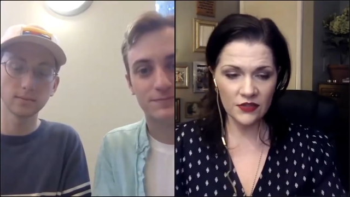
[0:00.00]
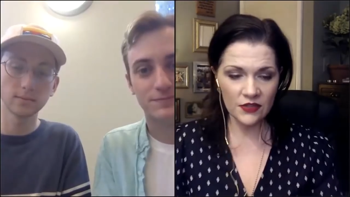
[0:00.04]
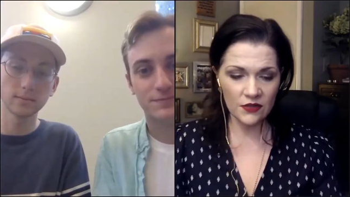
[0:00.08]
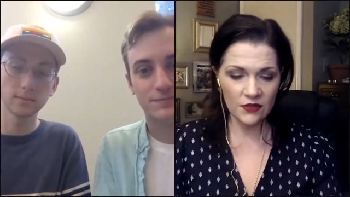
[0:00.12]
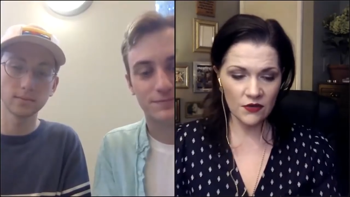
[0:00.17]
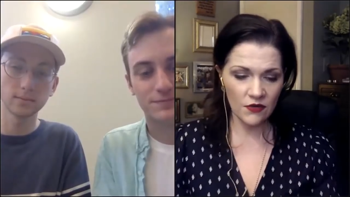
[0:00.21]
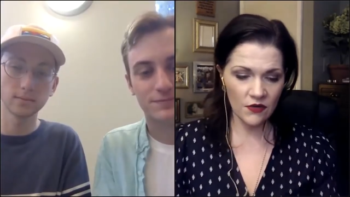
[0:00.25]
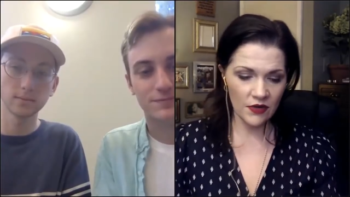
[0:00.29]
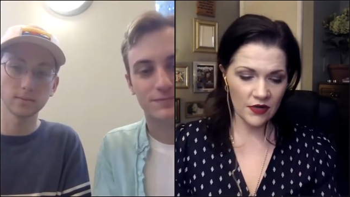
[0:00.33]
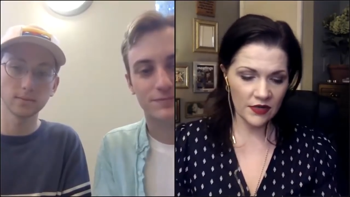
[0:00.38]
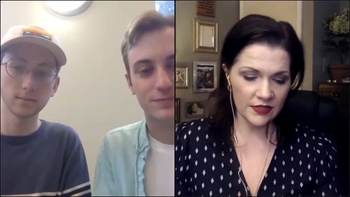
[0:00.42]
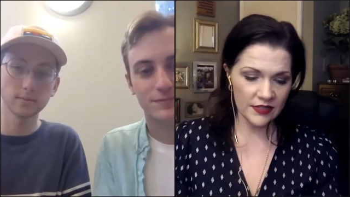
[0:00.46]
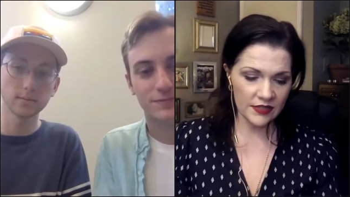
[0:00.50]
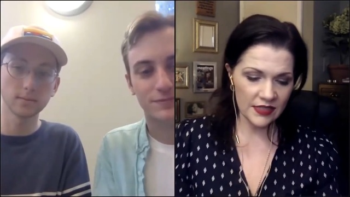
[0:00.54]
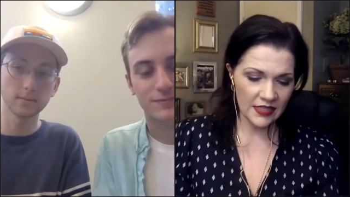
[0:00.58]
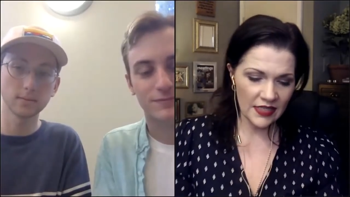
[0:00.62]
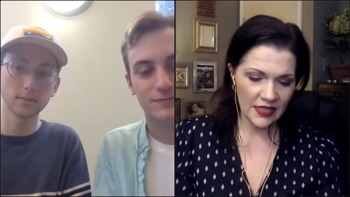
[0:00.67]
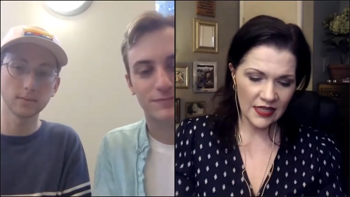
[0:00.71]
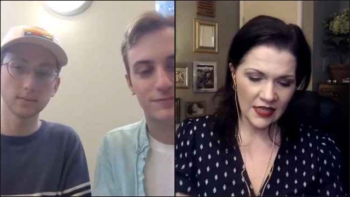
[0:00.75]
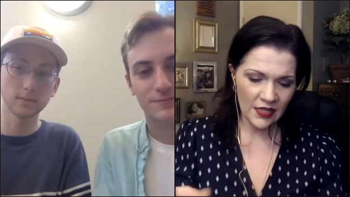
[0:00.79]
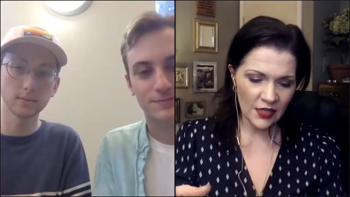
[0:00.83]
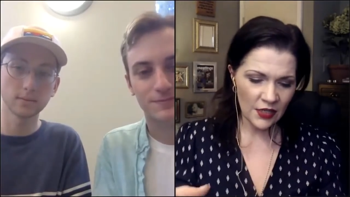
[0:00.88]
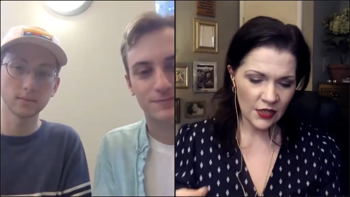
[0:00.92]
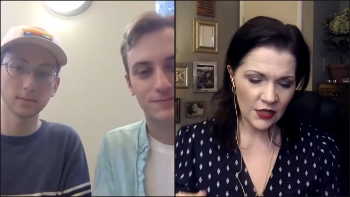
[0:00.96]
Speaker 1: course,
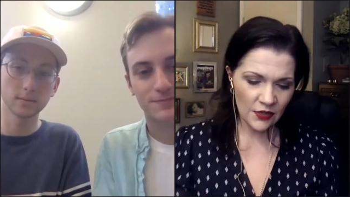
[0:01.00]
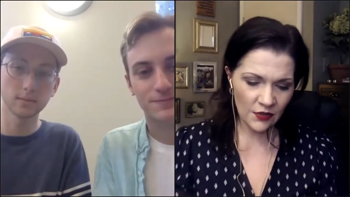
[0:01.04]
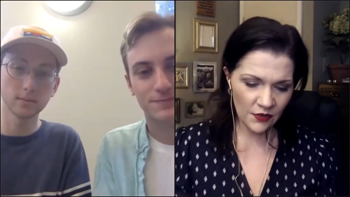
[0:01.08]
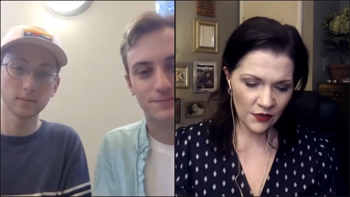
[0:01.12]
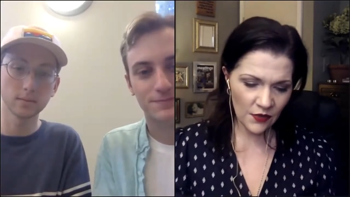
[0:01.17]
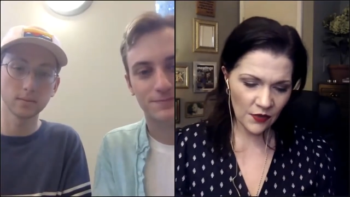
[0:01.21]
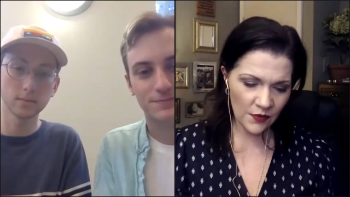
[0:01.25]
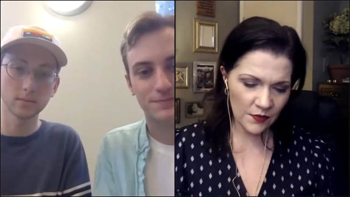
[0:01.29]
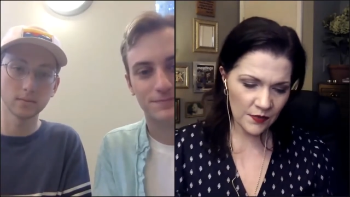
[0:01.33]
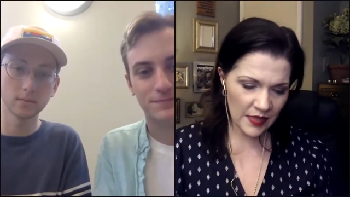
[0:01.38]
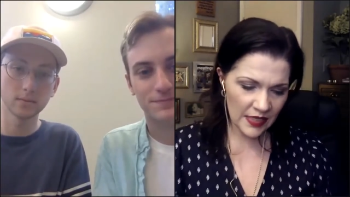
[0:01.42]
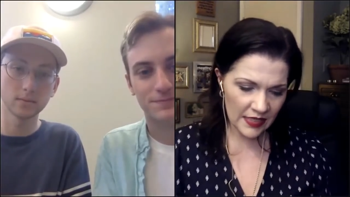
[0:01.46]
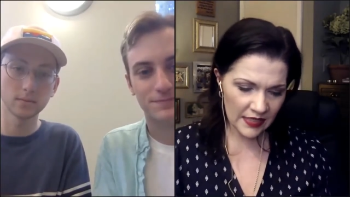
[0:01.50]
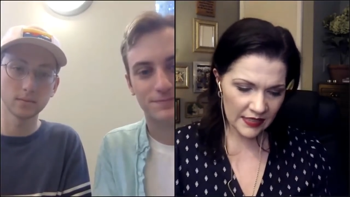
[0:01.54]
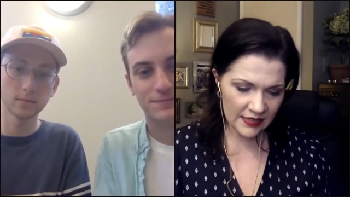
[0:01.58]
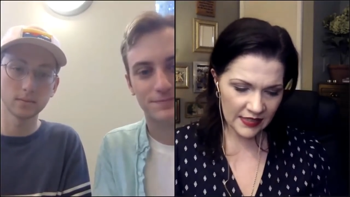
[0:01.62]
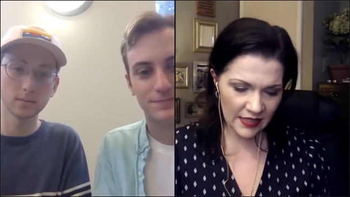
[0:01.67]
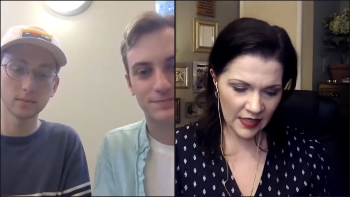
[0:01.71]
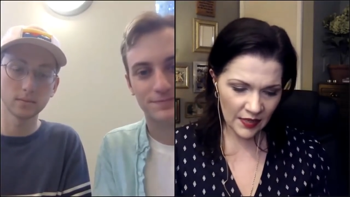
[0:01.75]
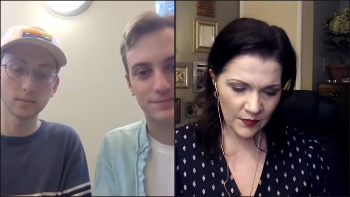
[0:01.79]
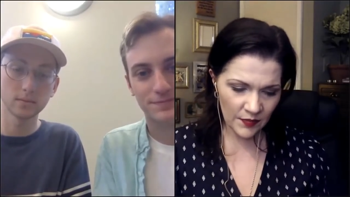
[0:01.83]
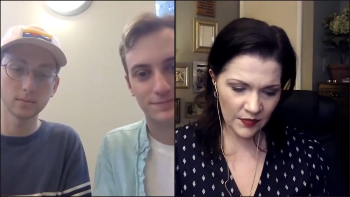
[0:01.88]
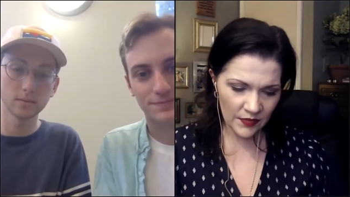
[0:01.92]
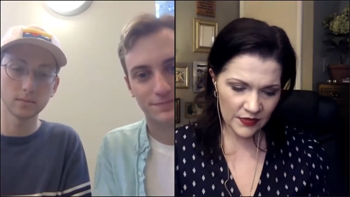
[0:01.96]
you know, there would be
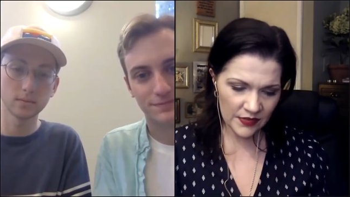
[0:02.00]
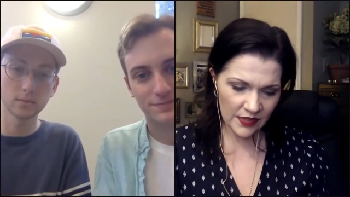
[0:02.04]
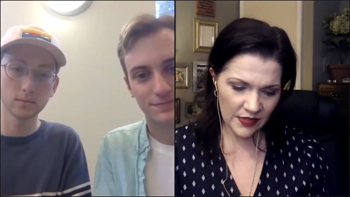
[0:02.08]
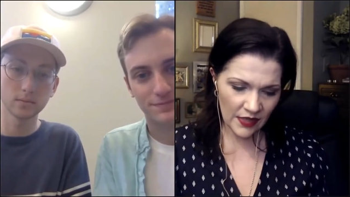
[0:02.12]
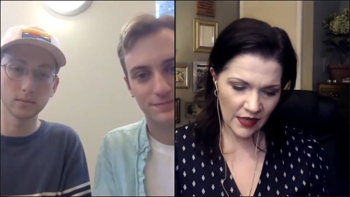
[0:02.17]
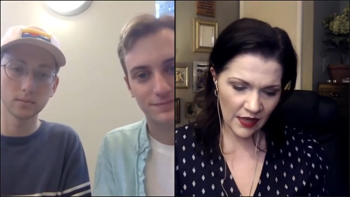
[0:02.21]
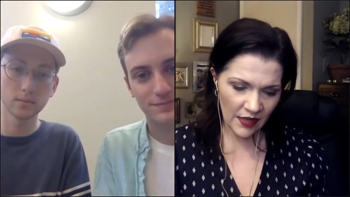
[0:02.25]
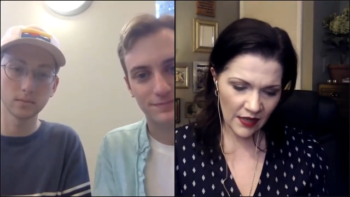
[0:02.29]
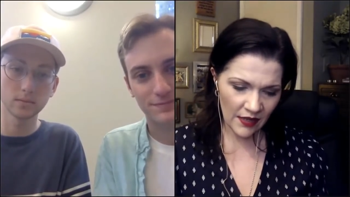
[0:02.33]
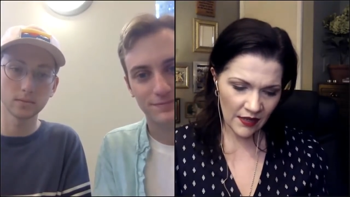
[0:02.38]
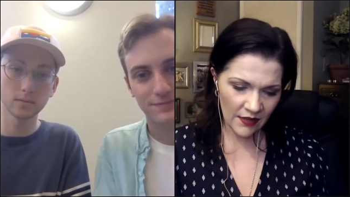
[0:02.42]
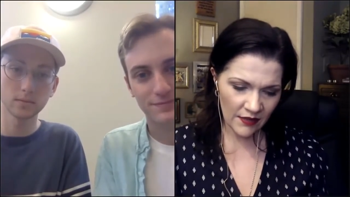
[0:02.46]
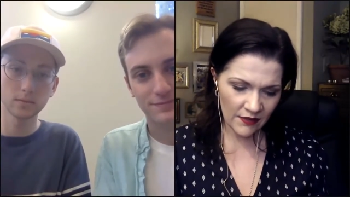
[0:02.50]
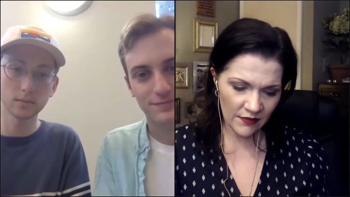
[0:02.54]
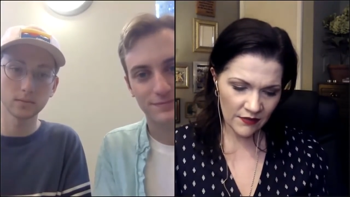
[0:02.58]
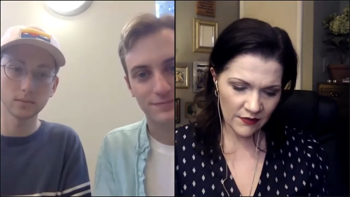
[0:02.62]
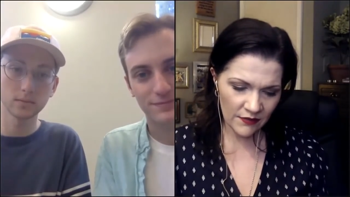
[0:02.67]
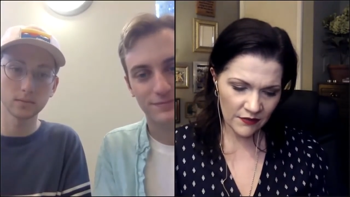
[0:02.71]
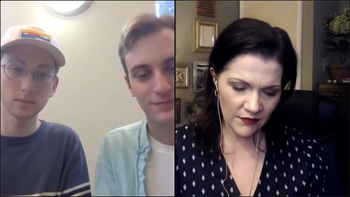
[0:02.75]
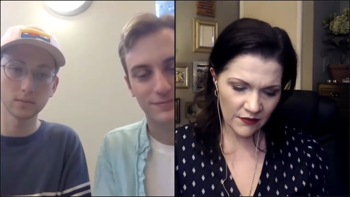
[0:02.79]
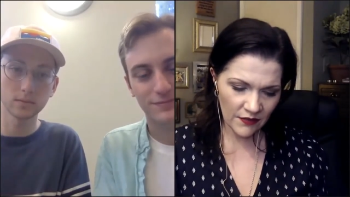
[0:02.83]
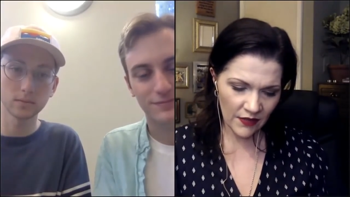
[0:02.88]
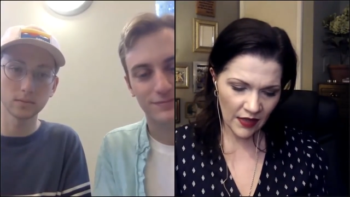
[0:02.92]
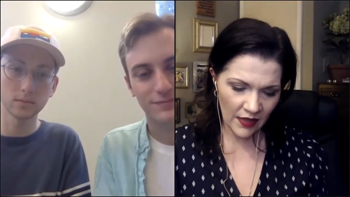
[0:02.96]
examples
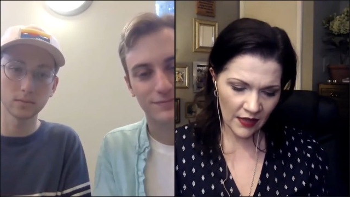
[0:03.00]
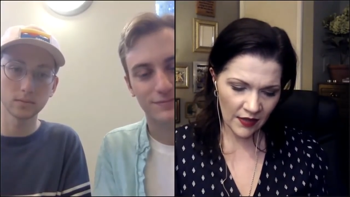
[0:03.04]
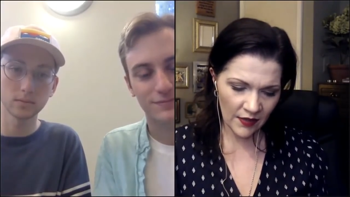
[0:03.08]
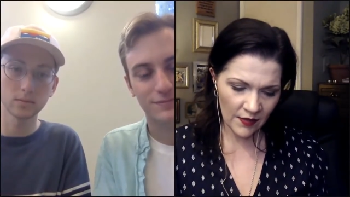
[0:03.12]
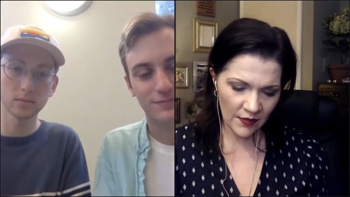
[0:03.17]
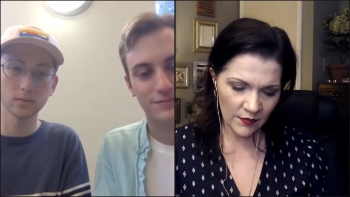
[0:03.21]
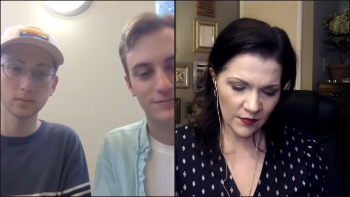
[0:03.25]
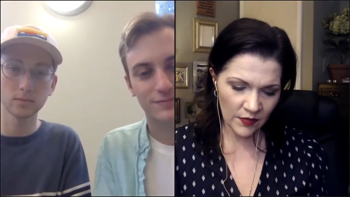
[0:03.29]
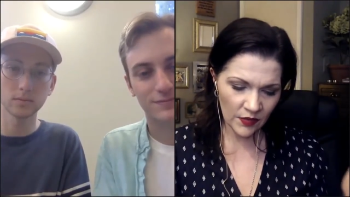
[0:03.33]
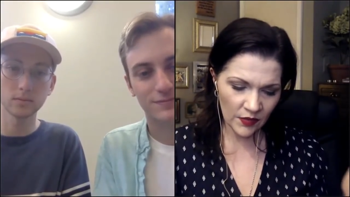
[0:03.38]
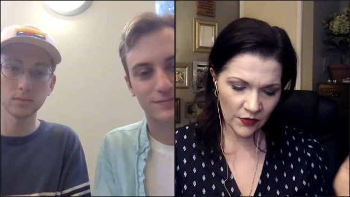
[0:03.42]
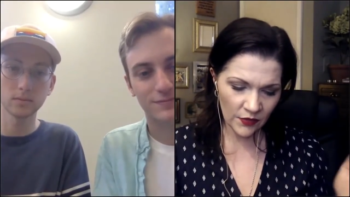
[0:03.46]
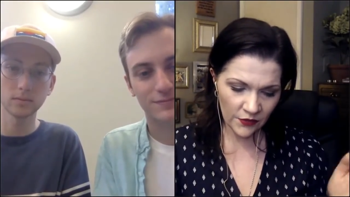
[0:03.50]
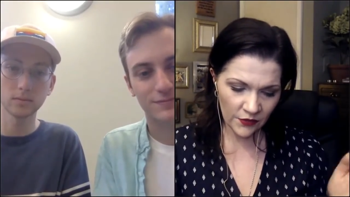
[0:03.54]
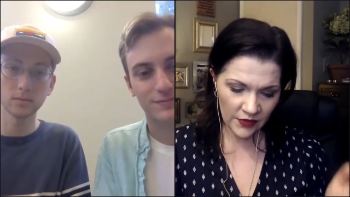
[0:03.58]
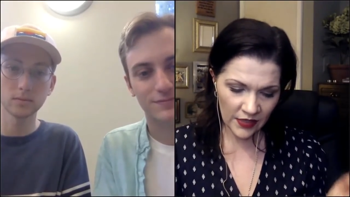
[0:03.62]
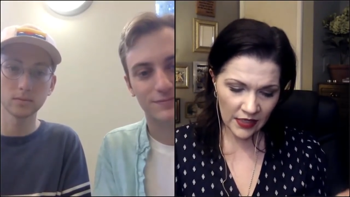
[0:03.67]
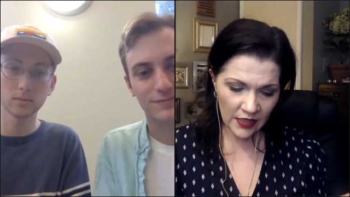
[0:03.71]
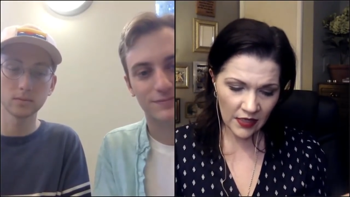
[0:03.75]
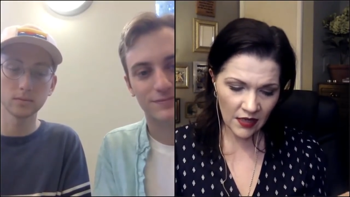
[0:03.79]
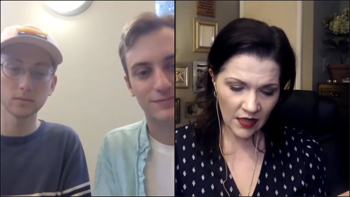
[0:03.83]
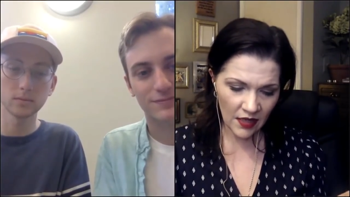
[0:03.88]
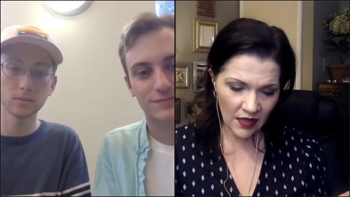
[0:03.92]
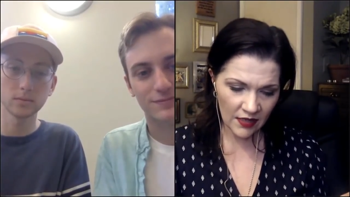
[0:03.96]
of um, learning a
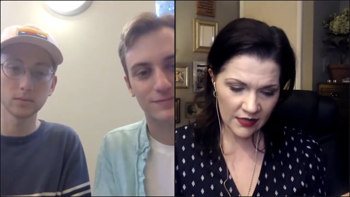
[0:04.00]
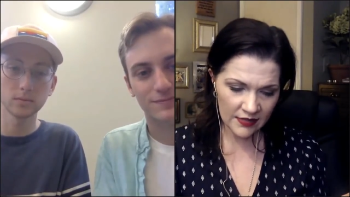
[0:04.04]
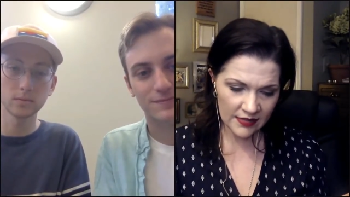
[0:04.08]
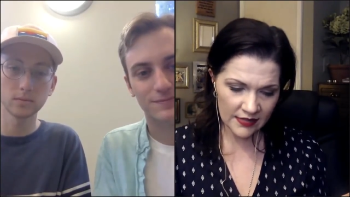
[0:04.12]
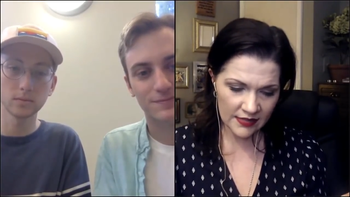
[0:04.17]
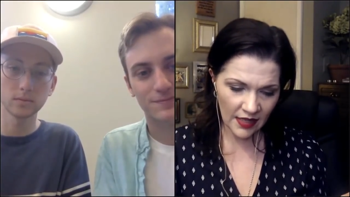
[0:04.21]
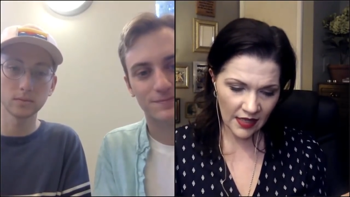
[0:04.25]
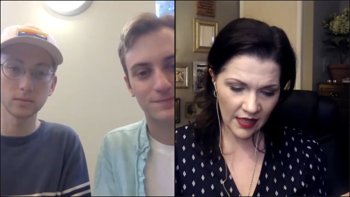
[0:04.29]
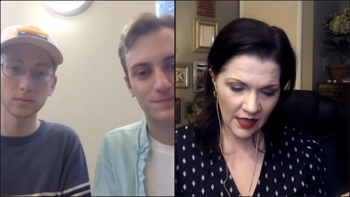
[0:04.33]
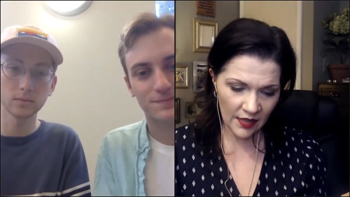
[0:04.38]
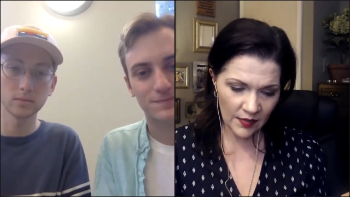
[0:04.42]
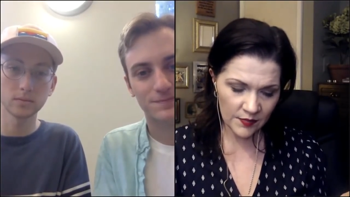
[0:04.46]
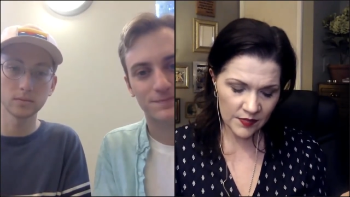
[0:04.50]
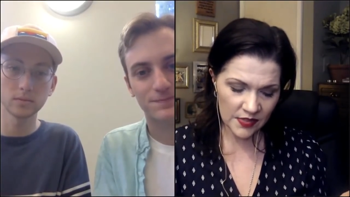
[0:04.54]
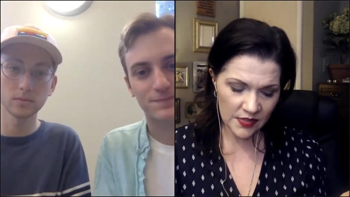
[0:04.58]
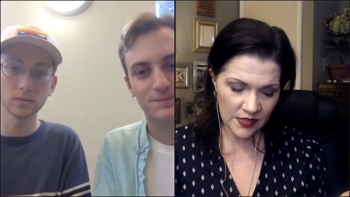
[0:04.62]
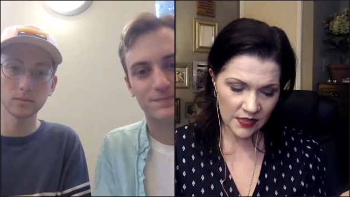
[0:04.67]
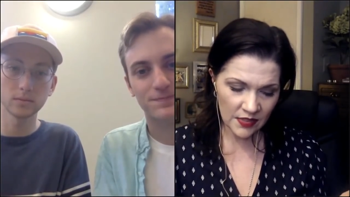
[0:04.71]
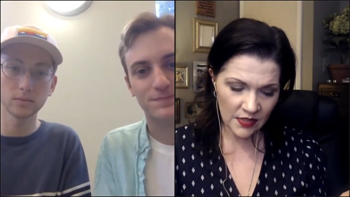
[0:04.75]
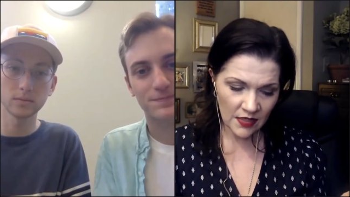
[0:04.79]
concept